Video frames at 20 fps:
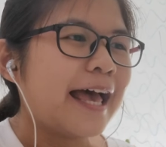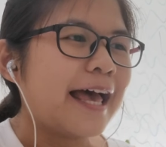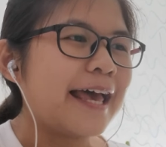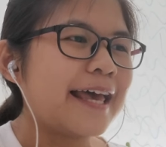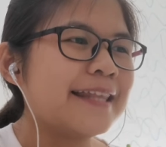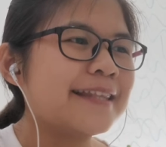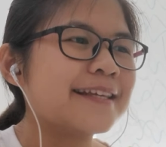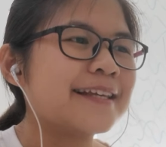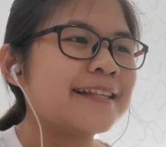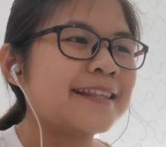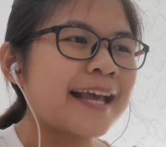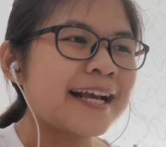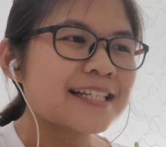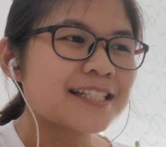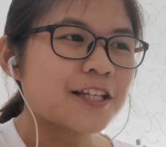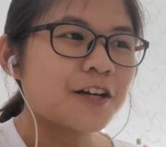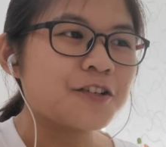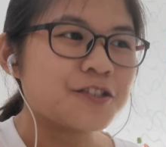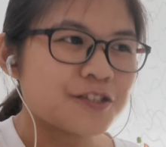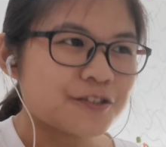And the
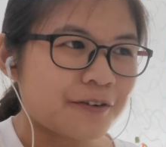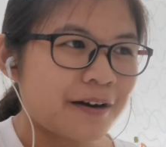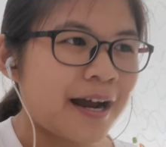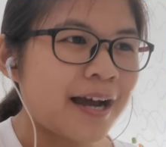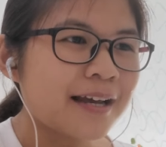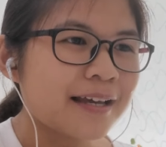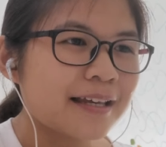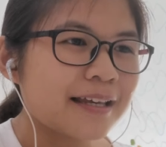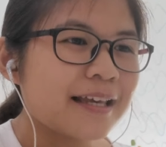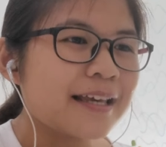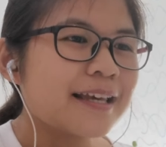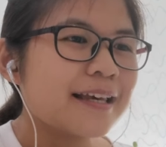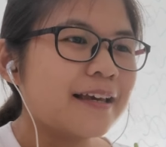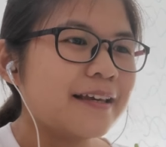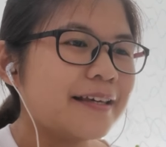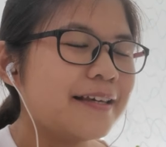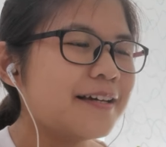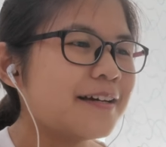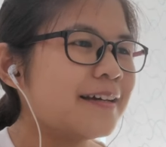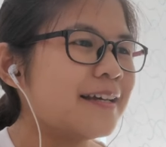next construct
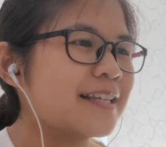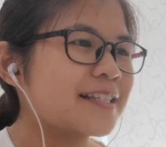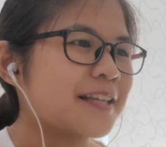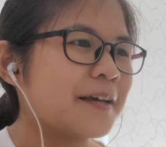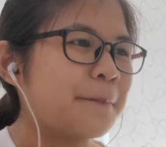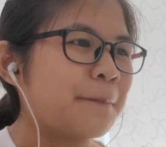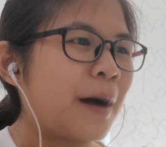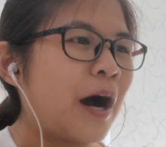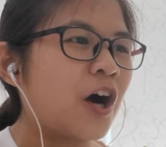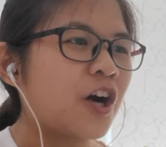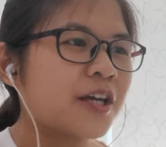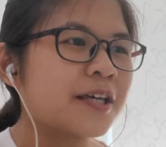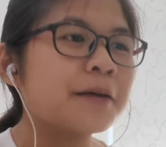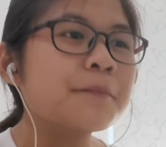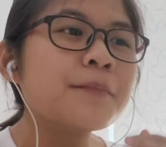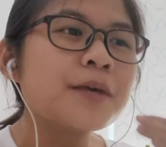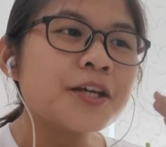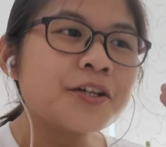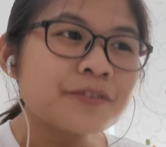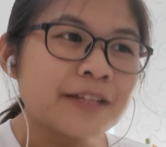here is about
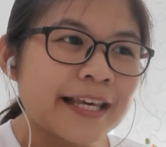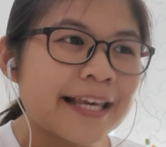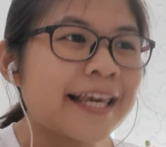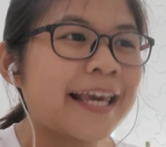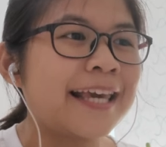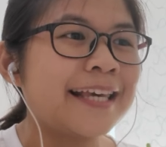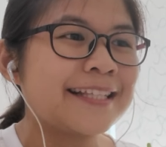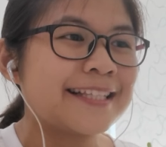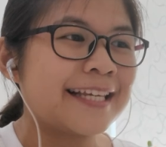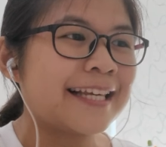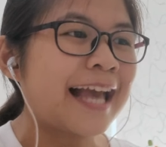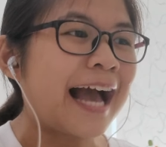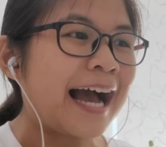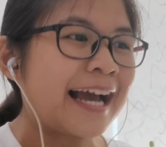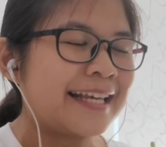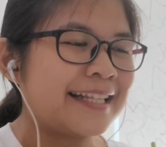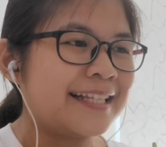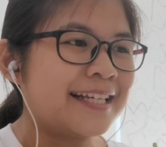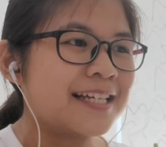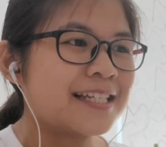communicating
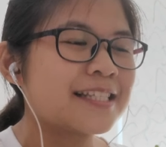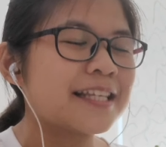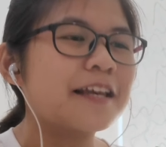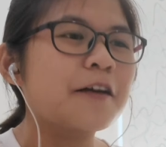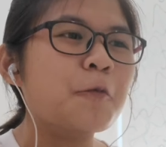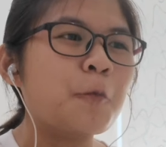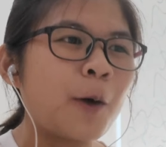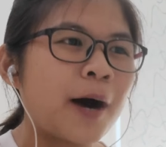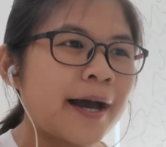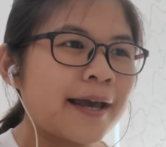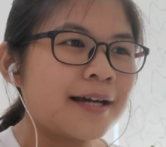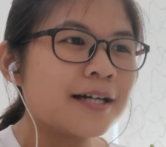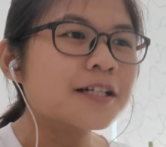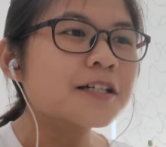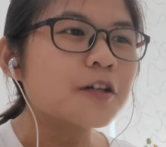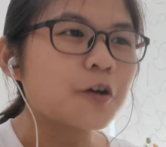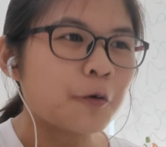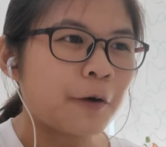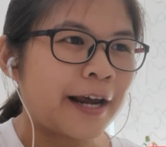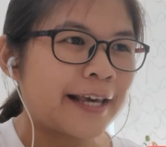ideas
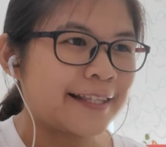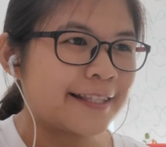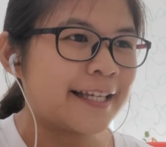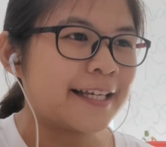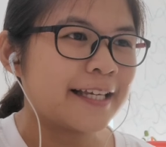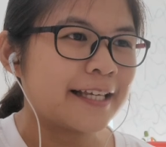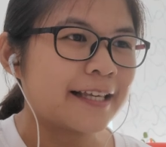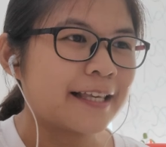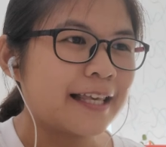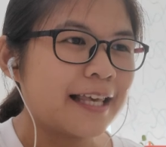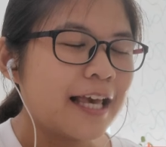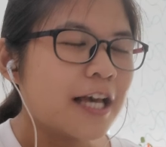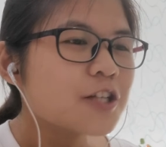while writing.